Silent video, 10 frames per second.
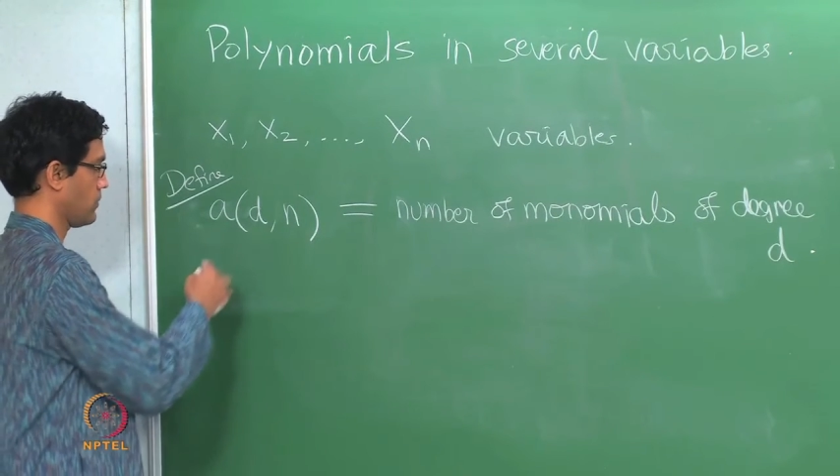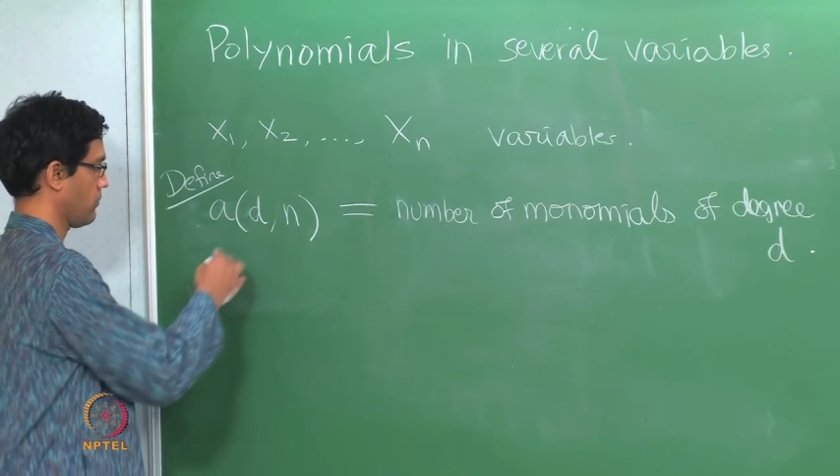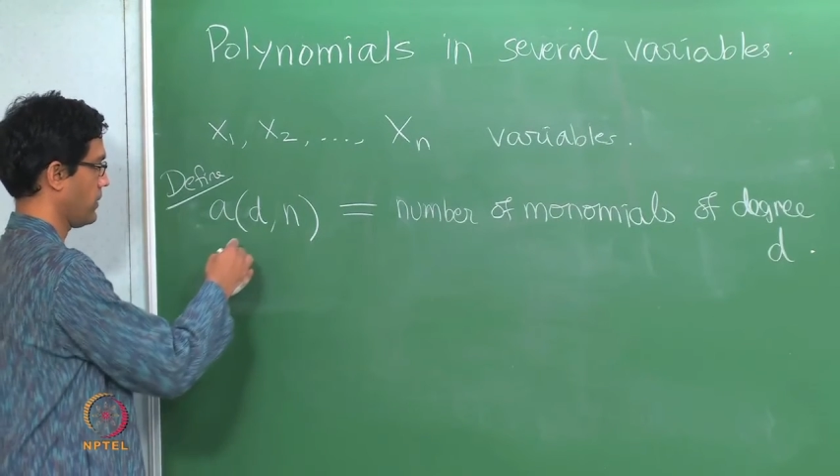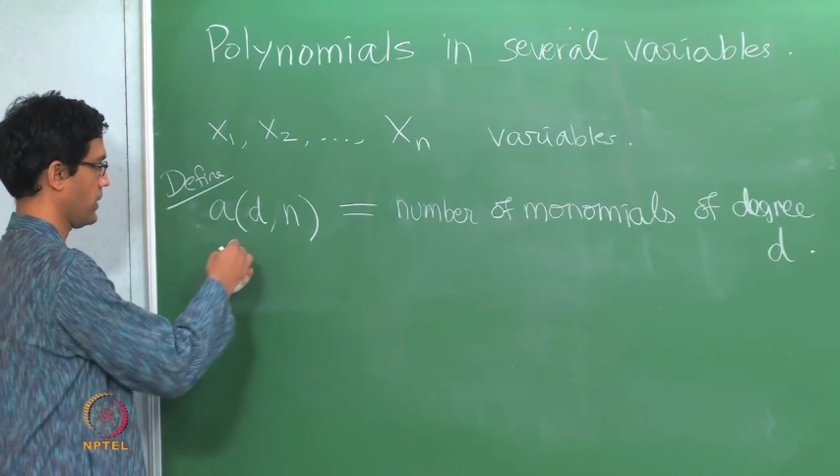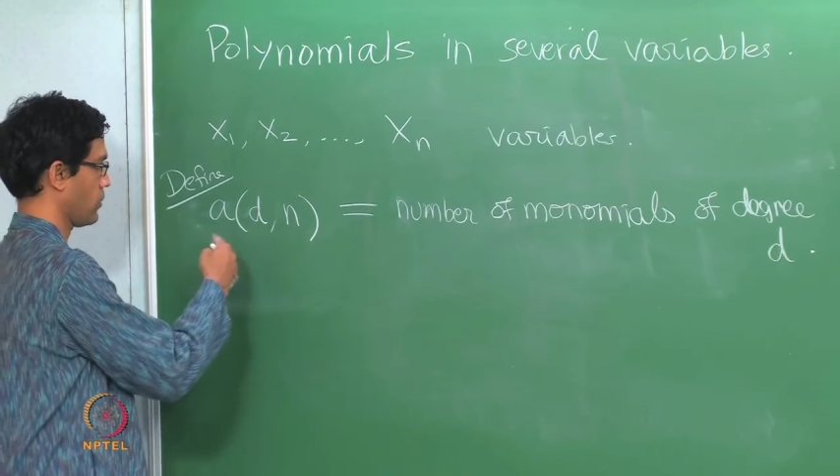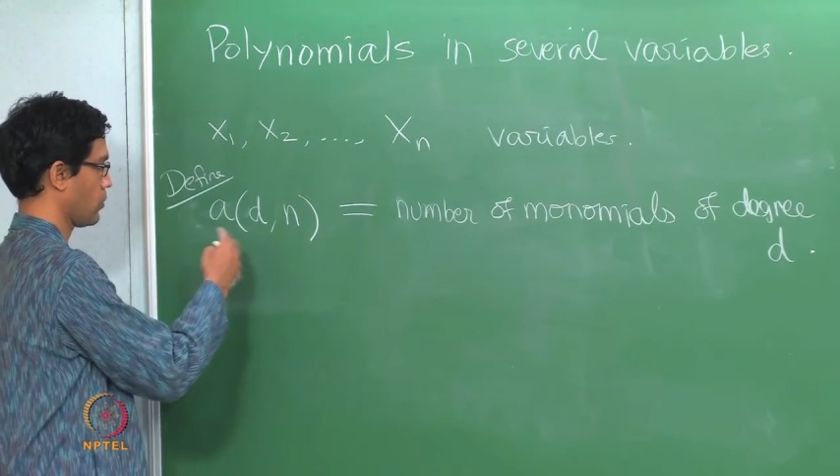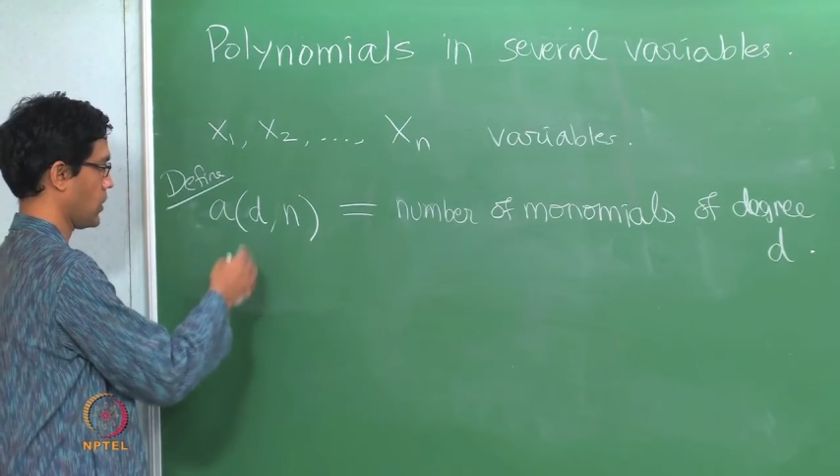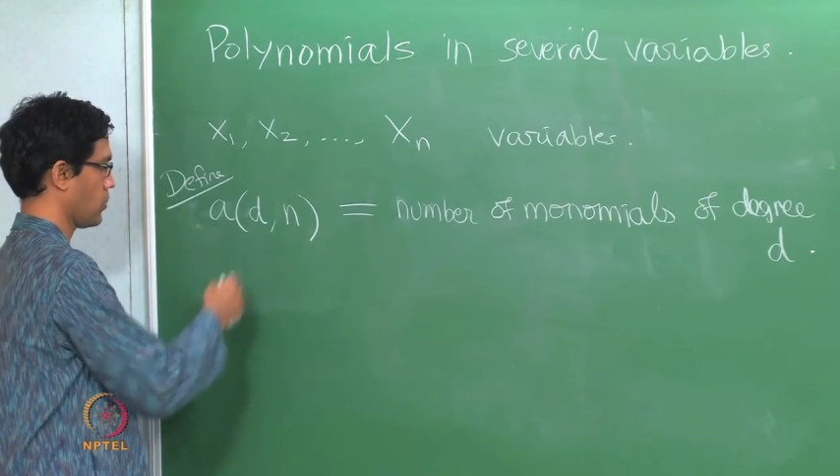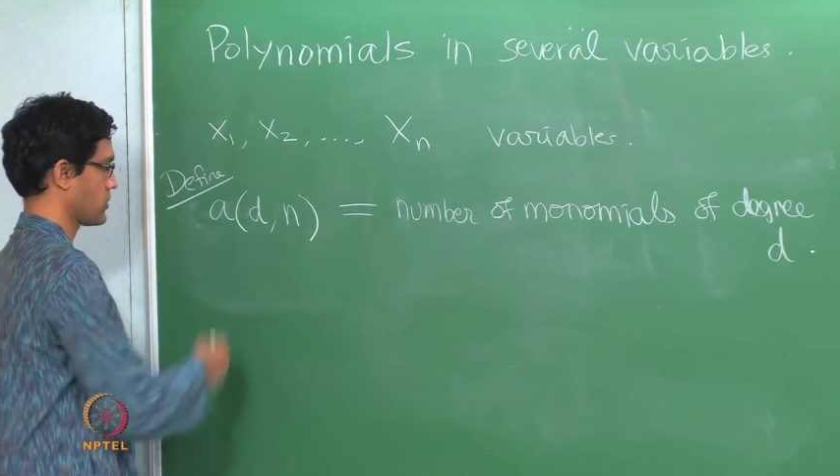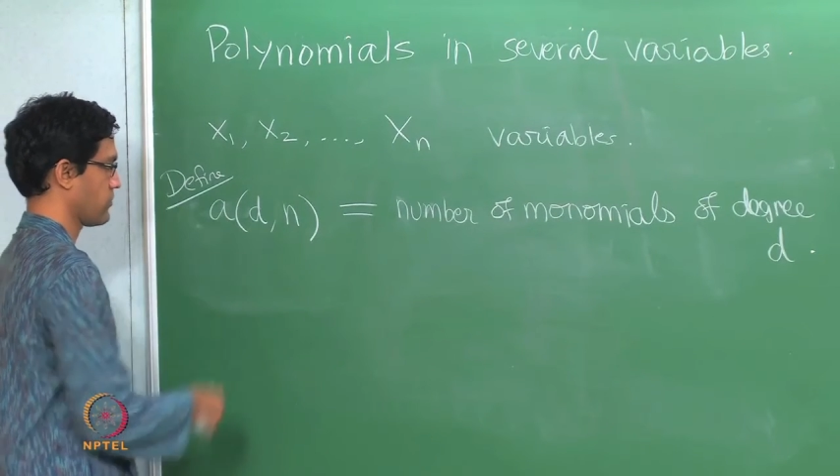we wrote
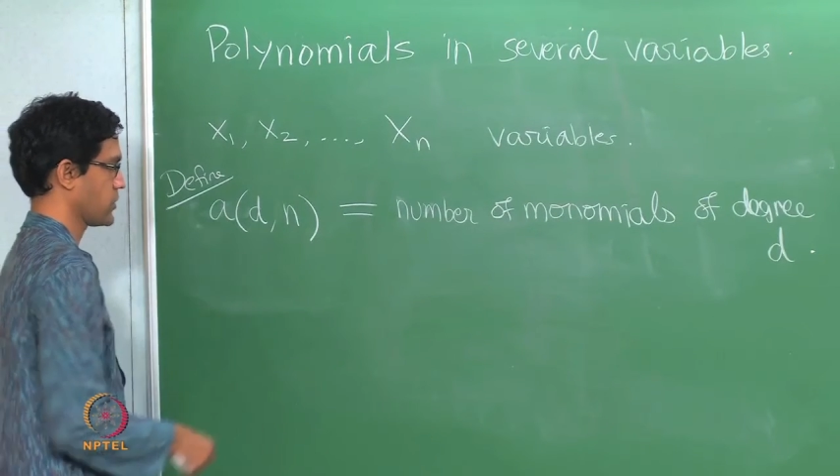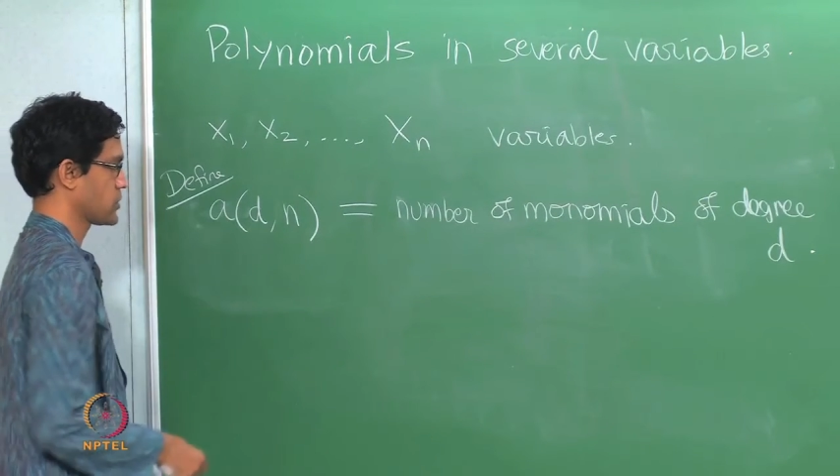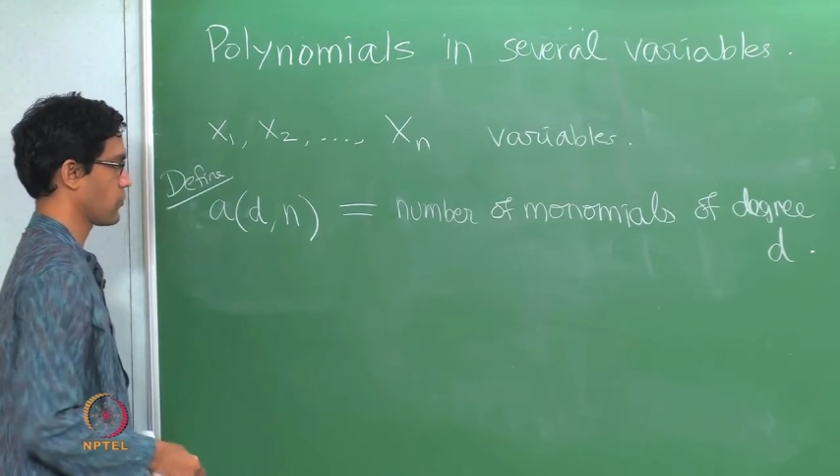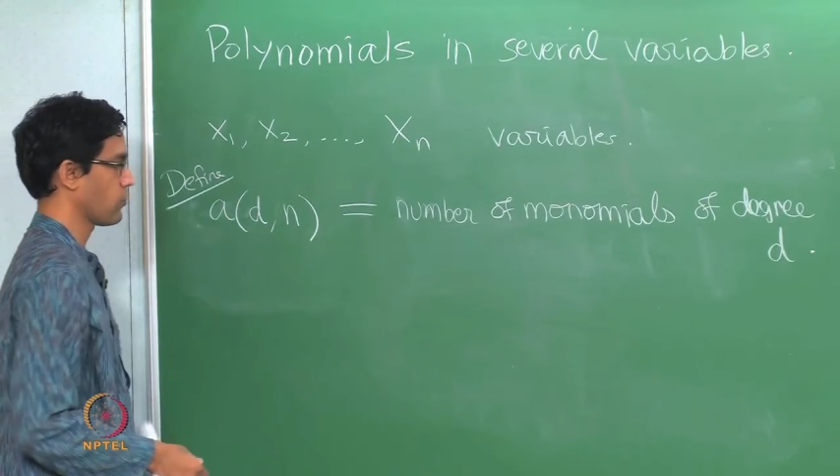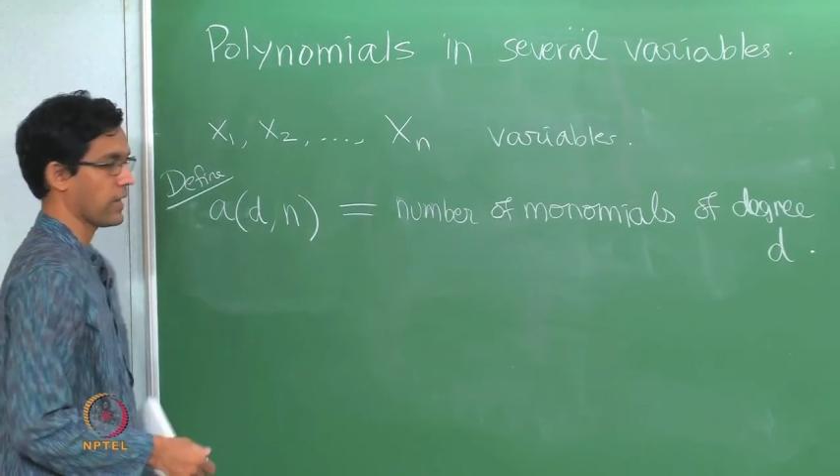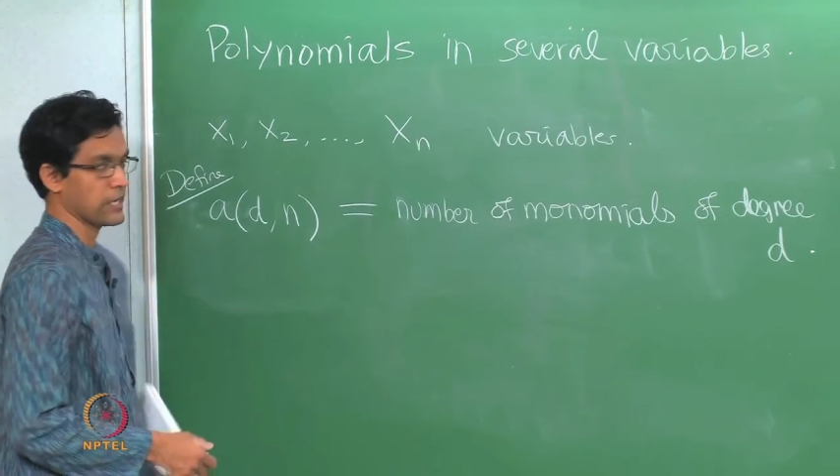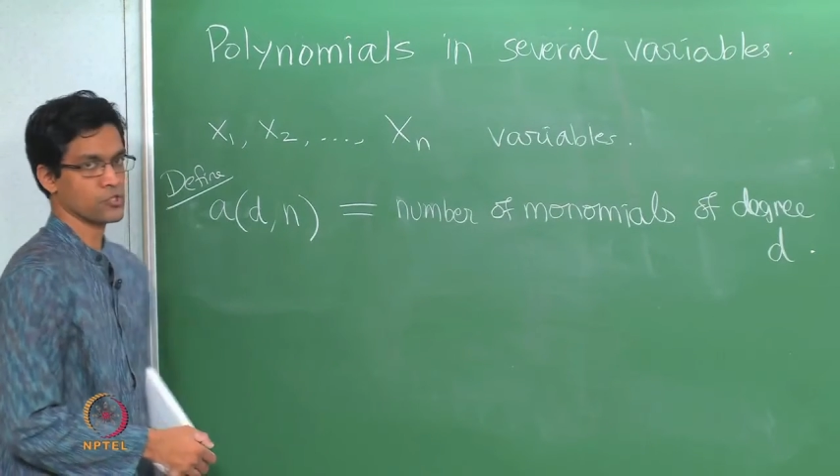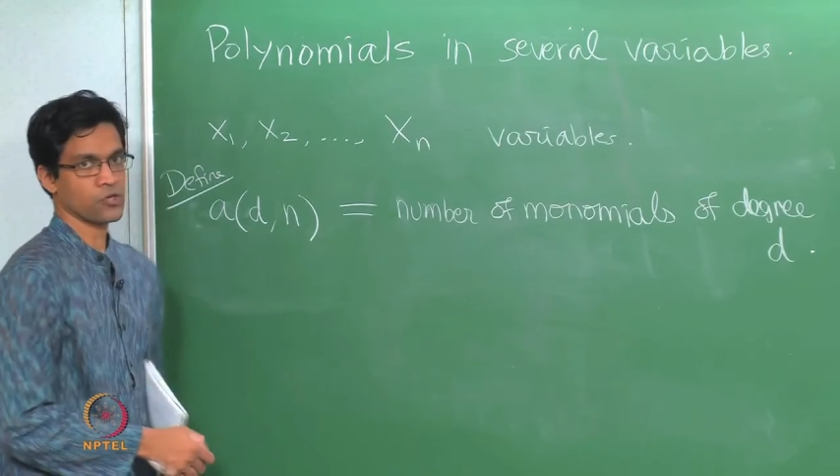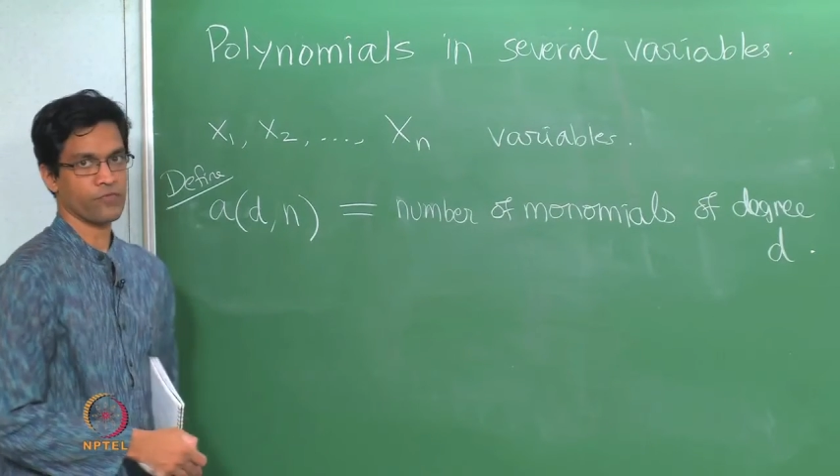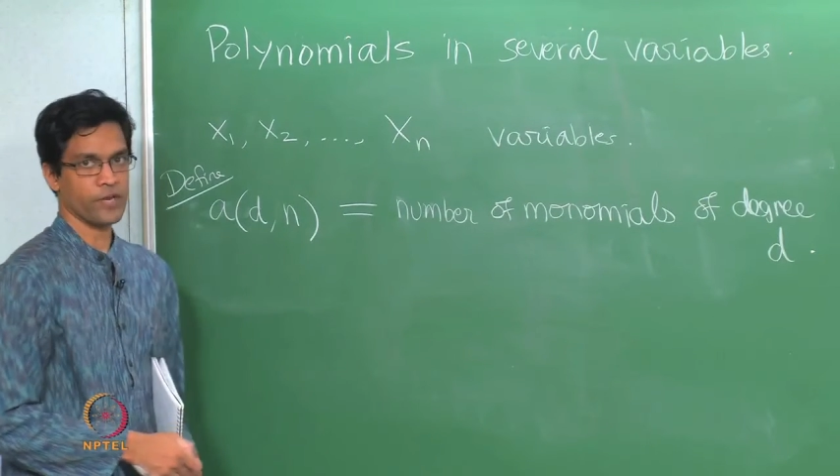down the first few
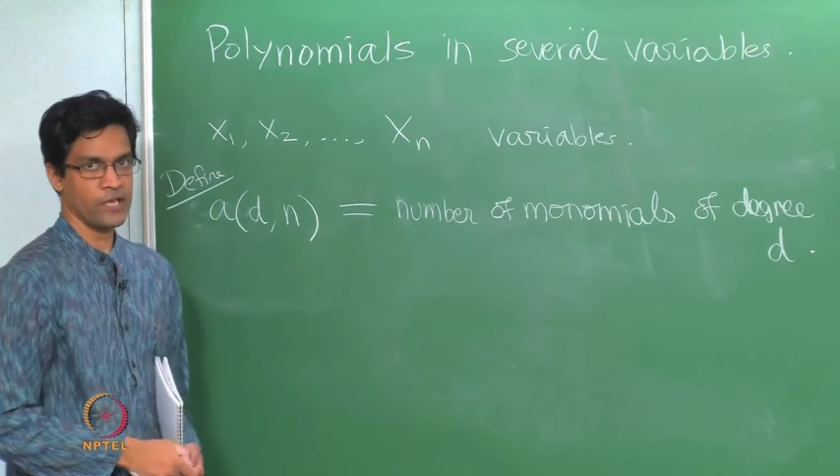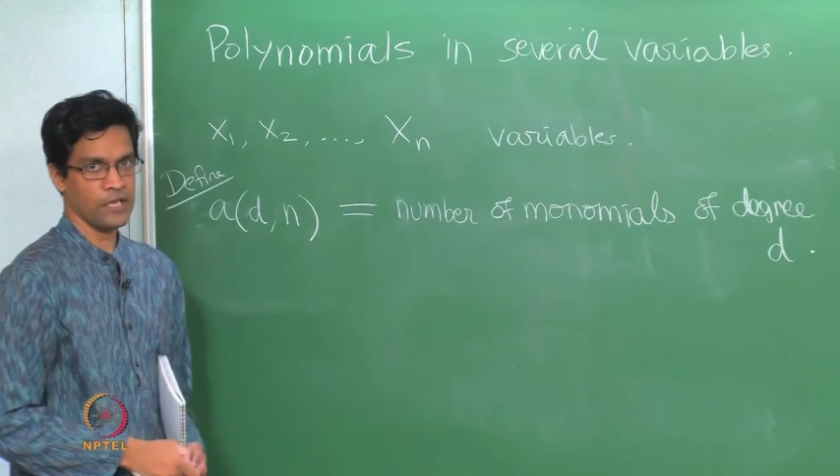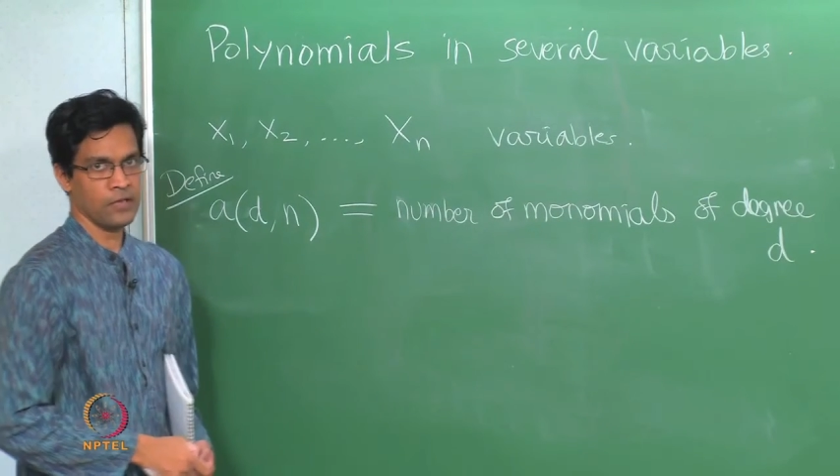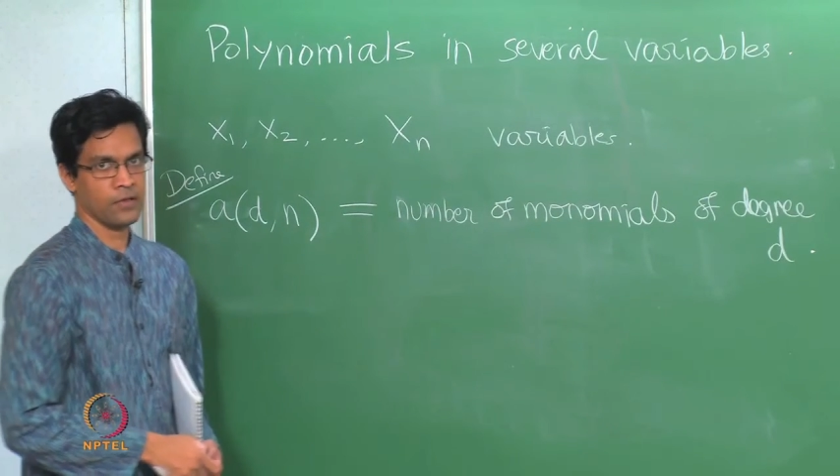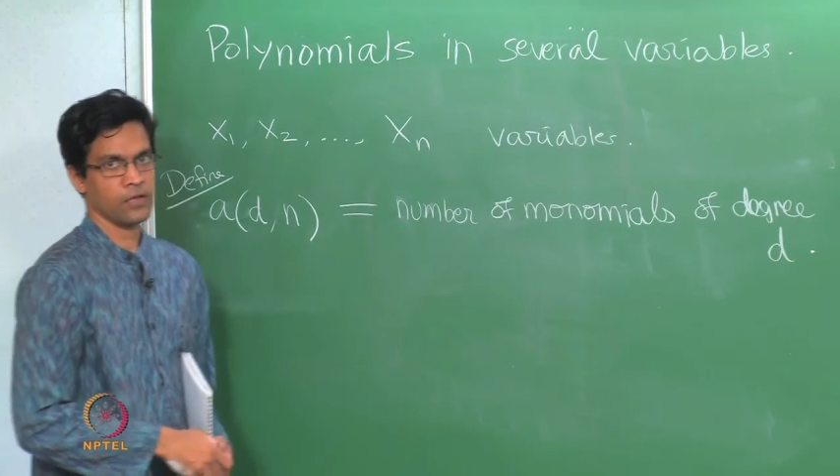values of d,